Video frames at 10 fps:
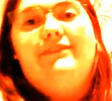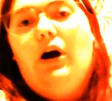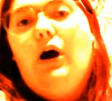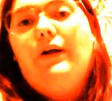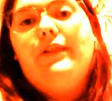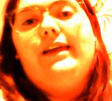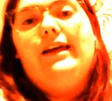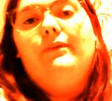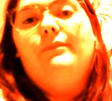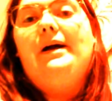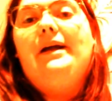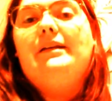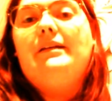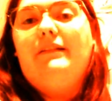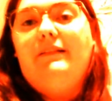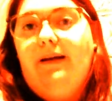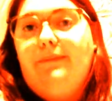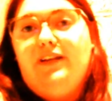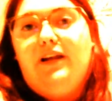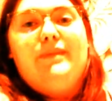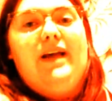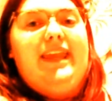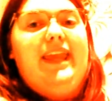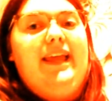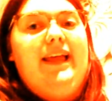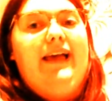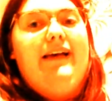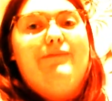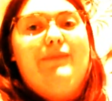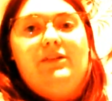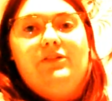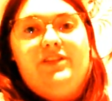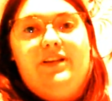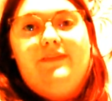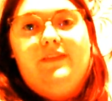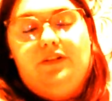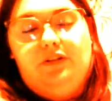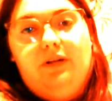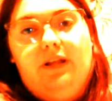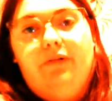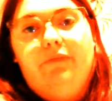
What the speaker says: all that on my laptop, but I can't have Microsoft Studio